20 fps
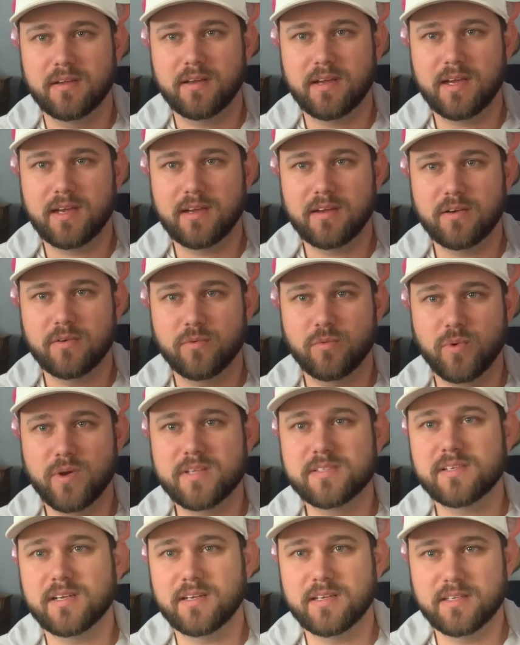
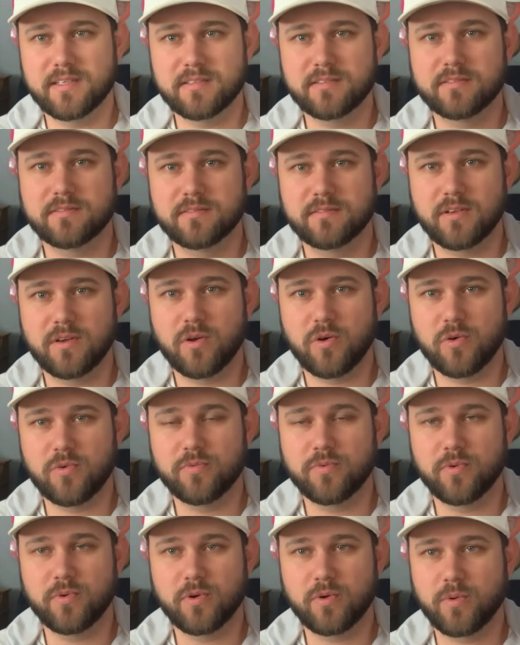was on hole
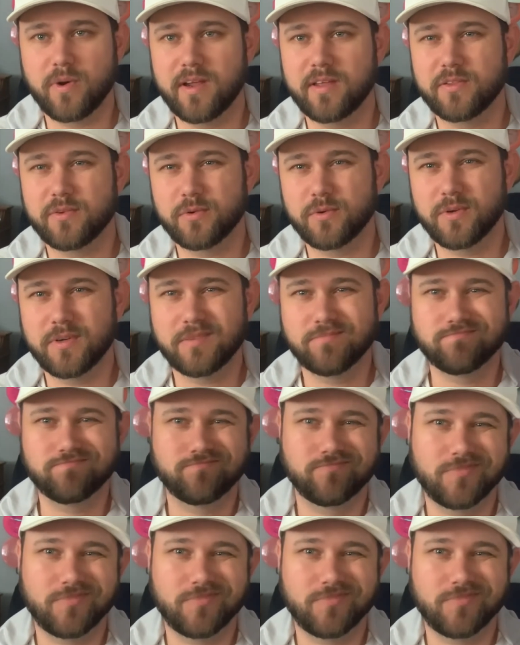4 where I threw it